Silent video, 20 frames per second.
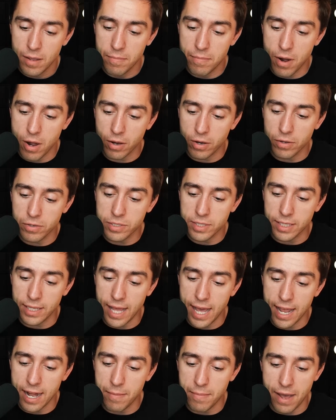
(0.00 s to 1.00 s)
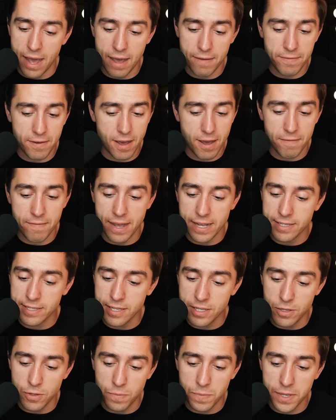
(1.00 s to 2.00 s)
Marcos, Klein, Imavov. I
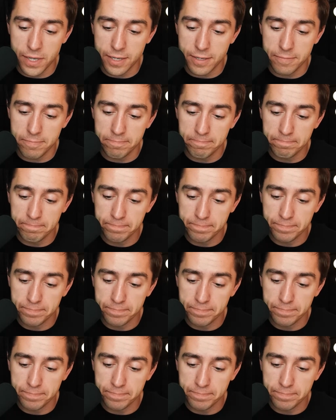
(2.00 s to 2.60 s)
see you pick him.